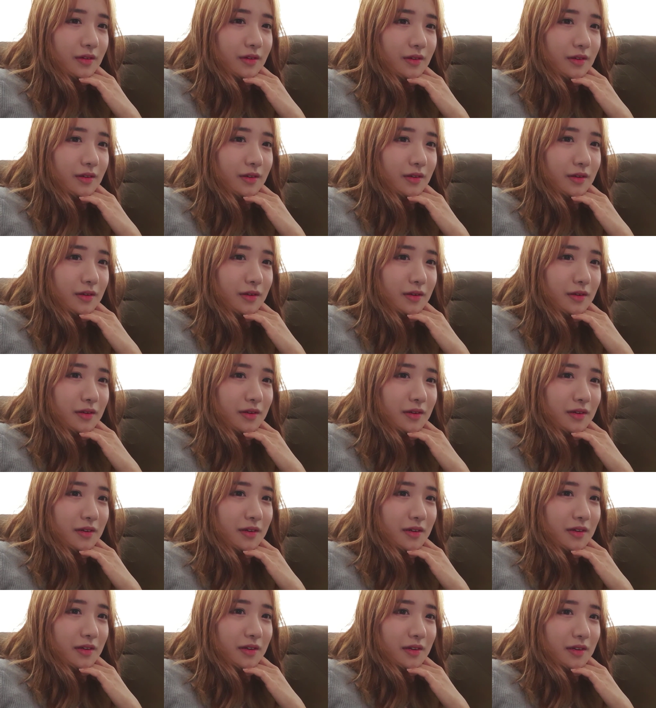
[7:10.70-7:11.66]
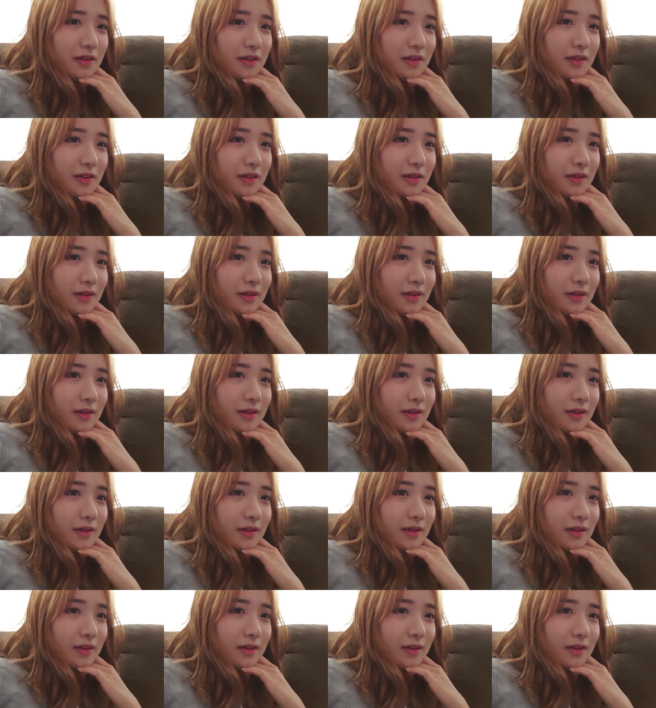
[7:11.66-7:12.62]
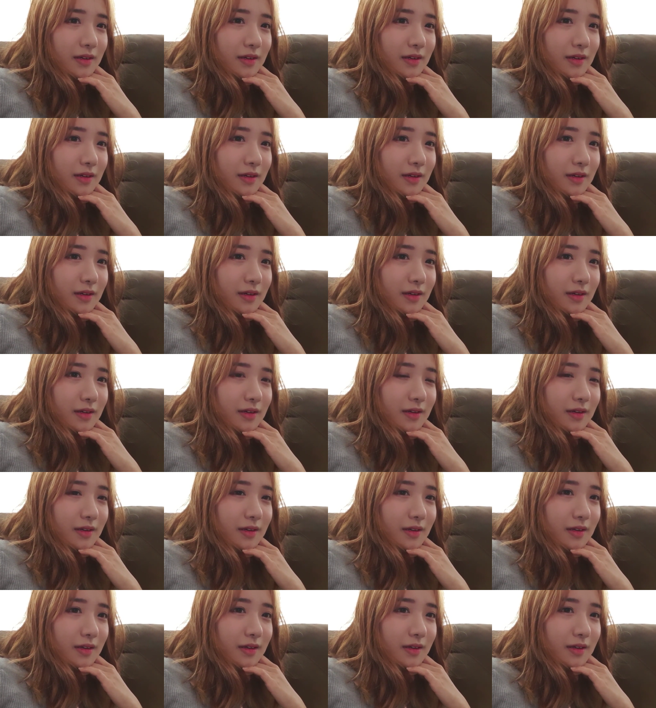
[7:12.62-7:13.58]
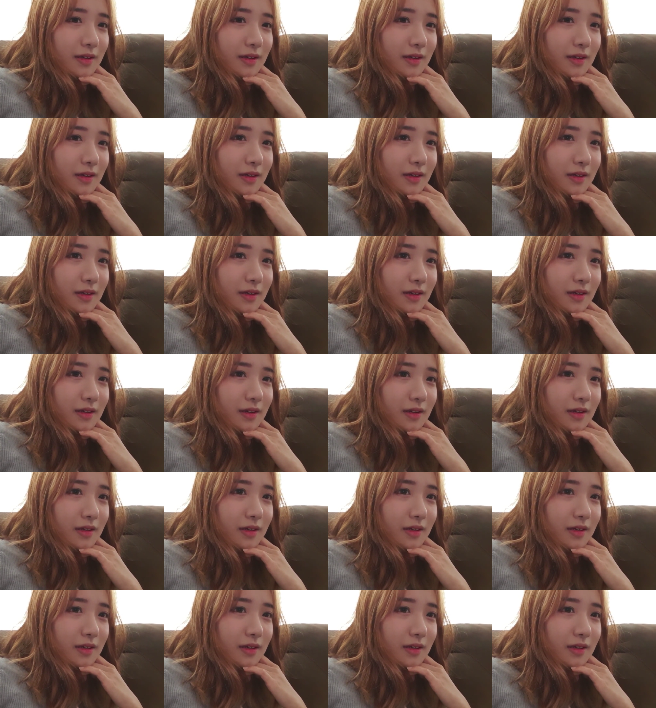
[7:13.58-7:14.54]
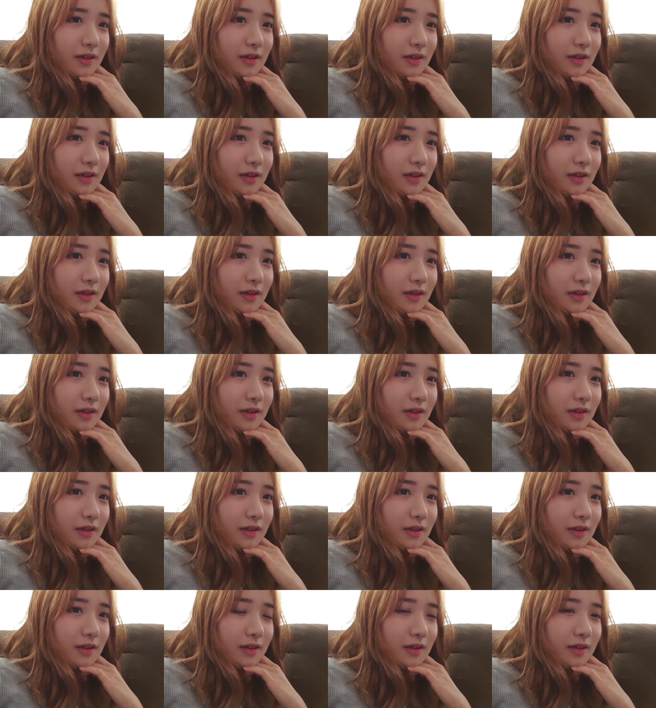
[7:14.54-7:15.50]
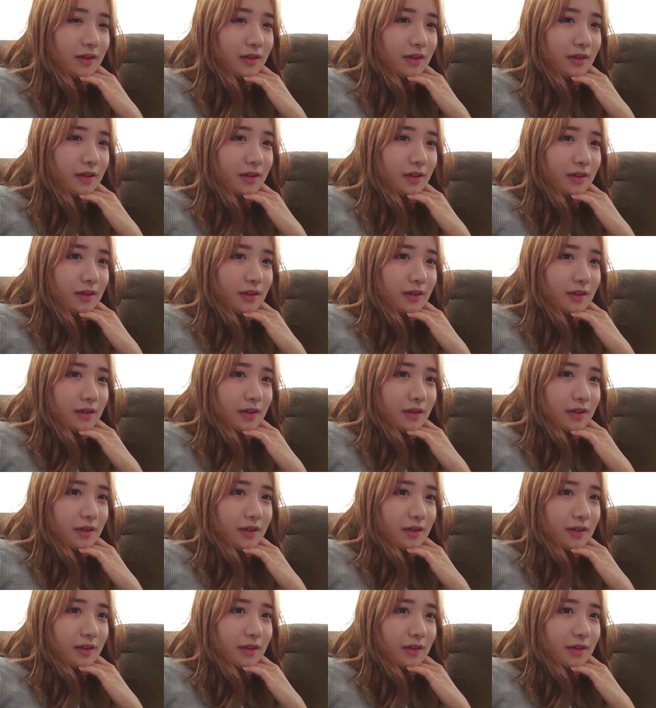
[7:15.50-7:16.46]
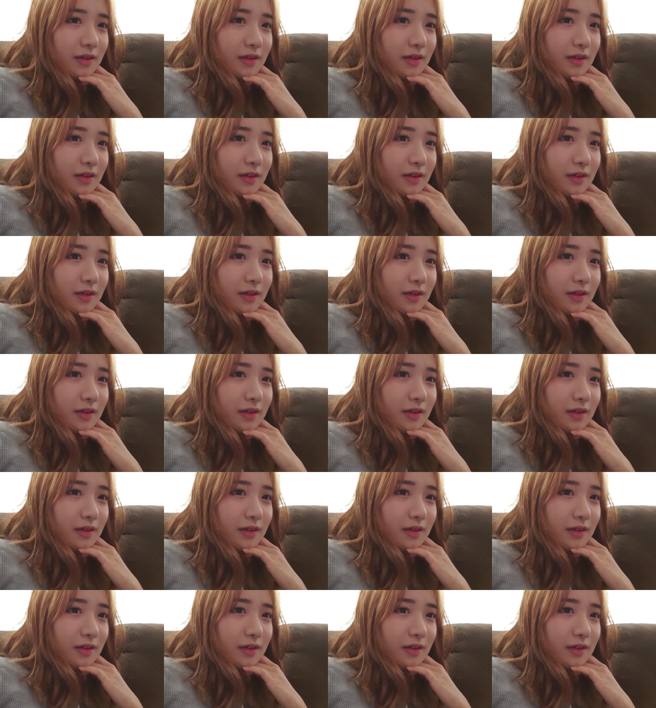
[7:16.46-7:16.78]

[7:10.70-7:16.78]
Nobody speaks.